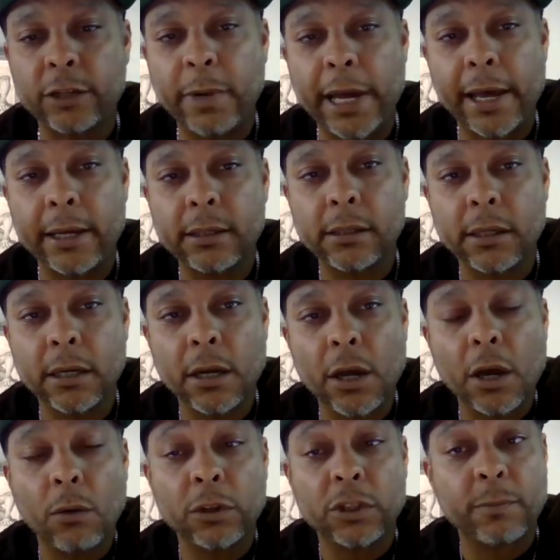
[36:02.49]
Pass.
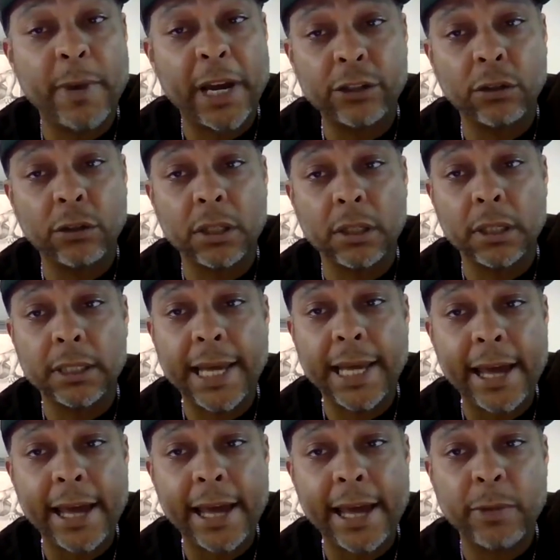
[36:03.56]
What's special to the
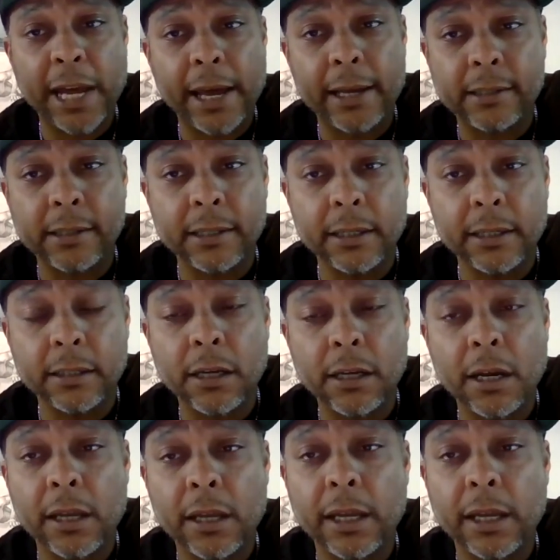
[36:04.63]
Tash Pass is